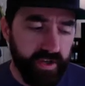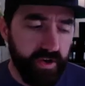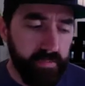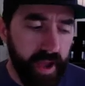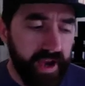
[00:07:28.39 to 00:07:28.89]

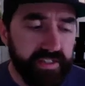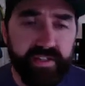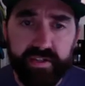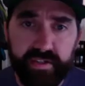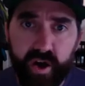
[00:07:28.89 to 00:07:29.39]
go back
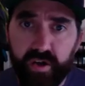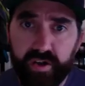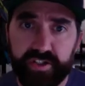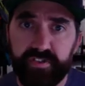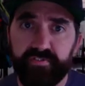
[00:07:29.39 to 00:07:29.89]
to
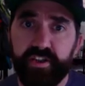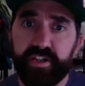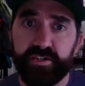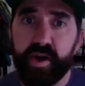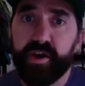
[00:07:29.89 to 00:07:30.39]
college to
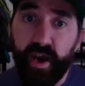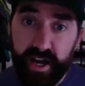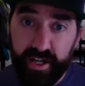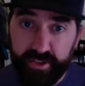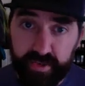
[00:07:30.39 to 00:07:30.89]
finish my
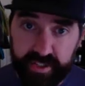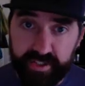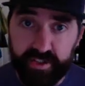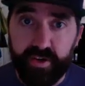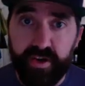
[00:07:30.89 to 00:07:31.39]
graduate
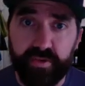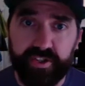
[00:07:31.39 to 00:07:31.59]
degree,